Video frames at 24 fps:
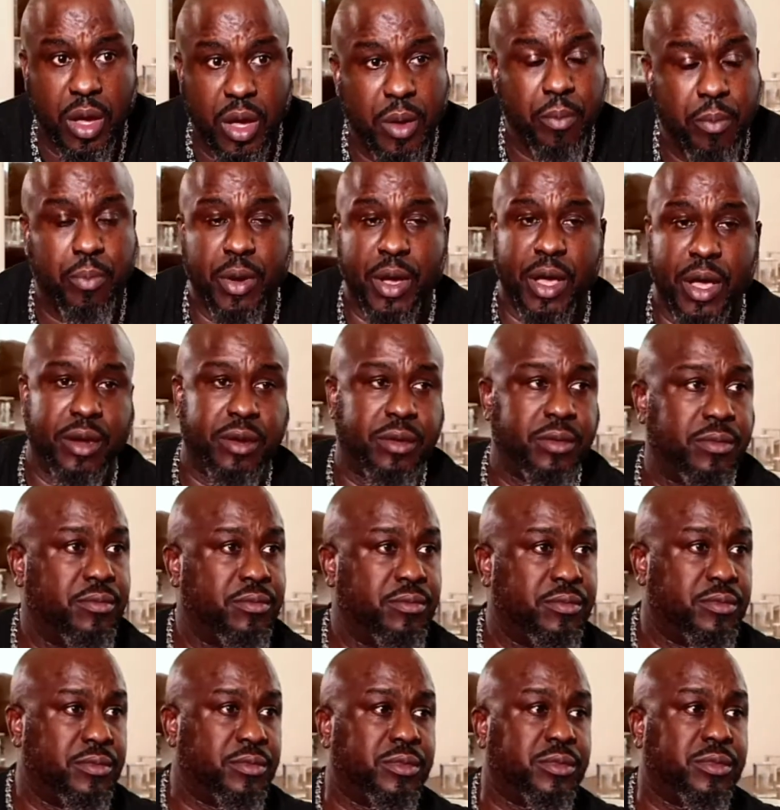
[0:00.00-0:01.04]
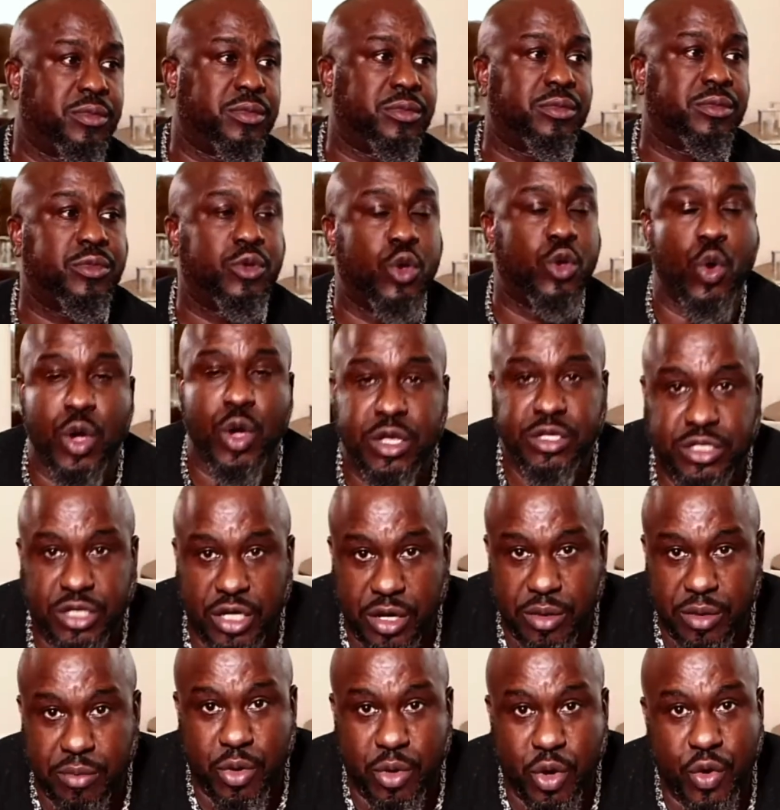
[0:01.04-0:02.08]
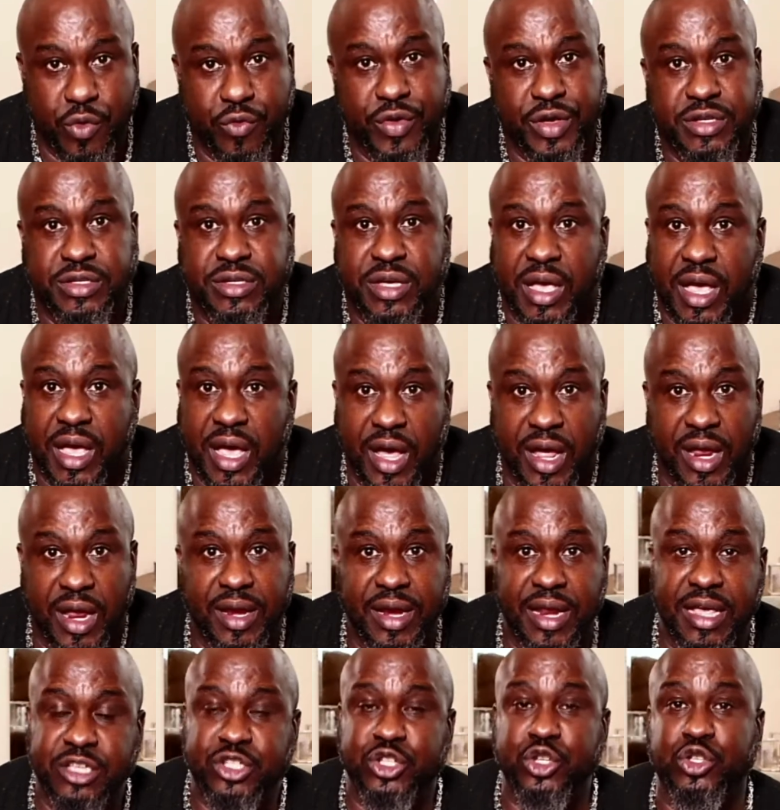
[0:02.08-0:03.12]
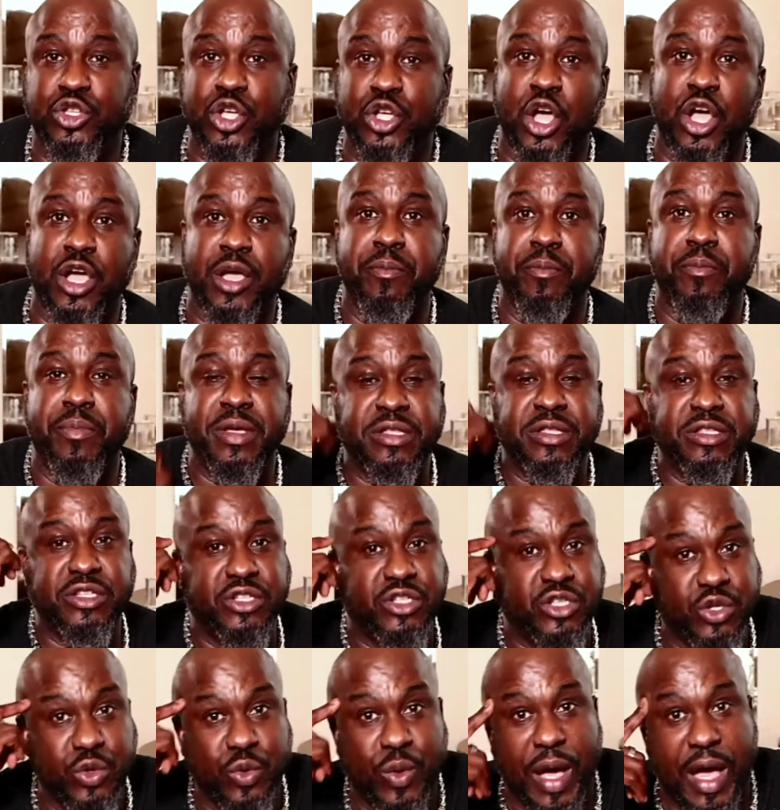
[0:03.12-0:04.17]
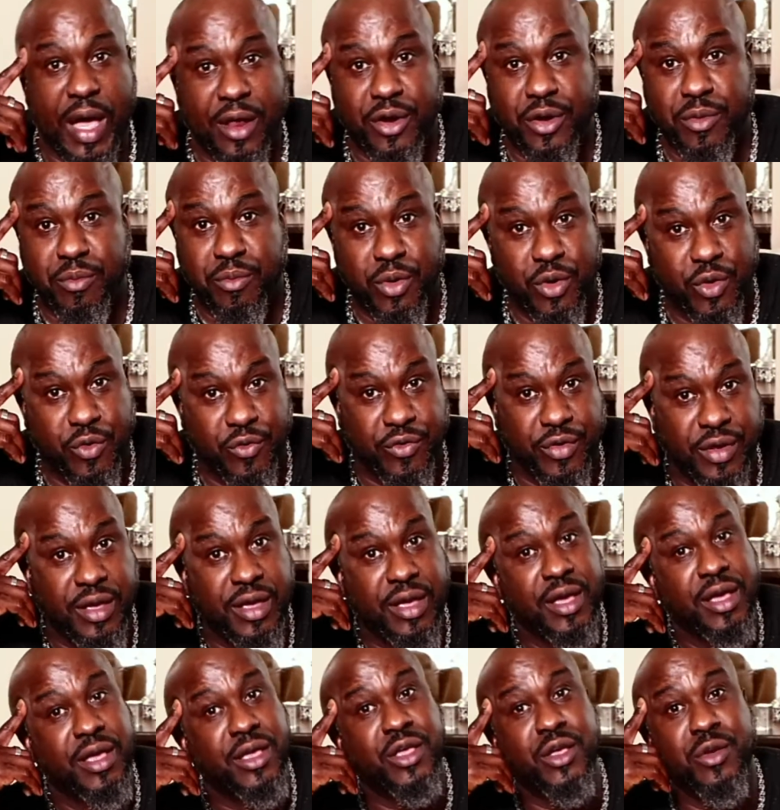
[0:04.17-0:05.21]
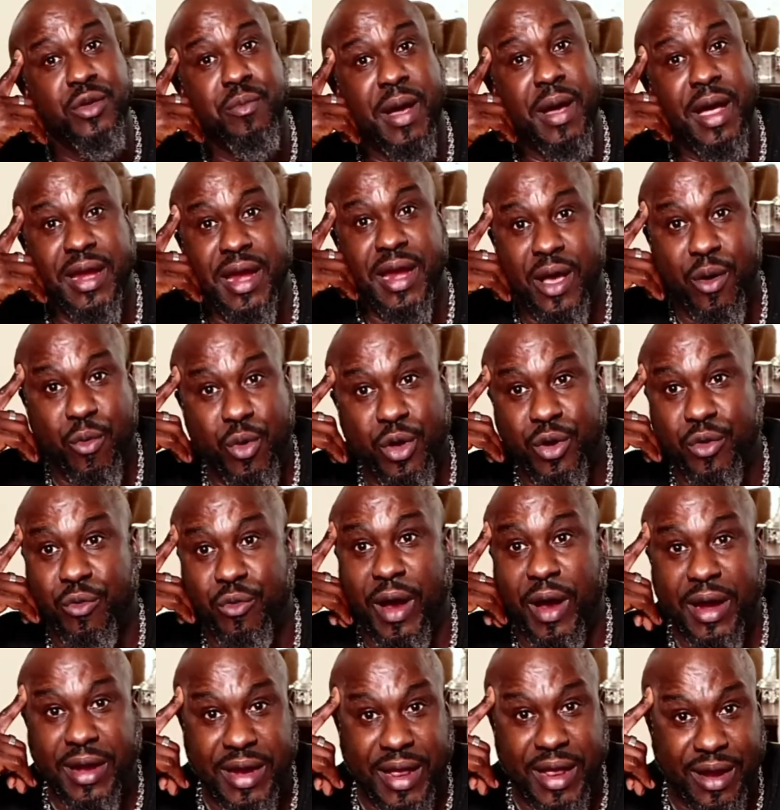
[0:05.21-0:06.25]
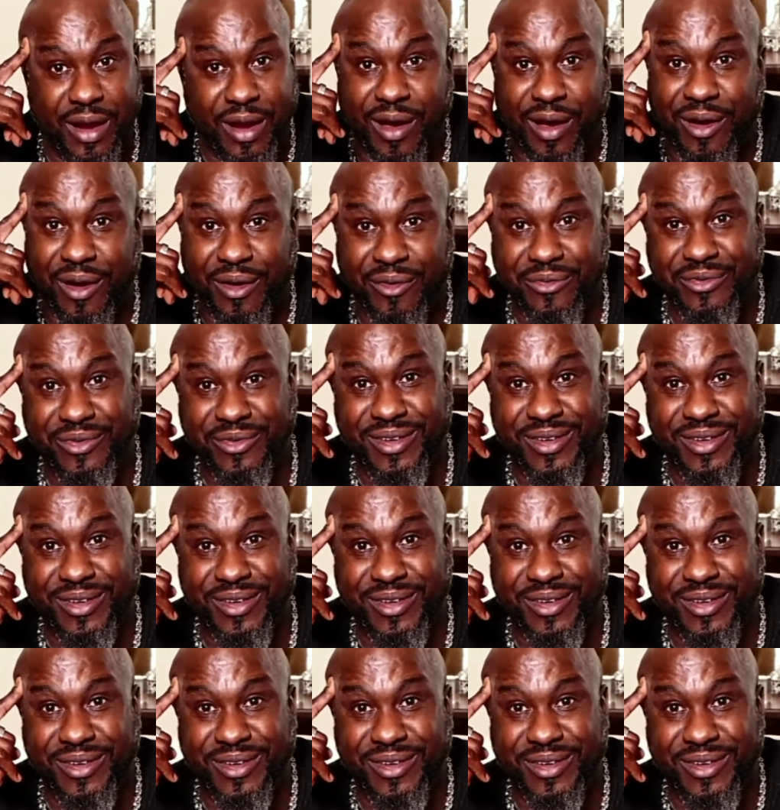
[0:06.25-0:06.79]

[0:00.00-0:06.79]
But going to the movies, unless you're talking business throughout the movie, you might not want to write that off.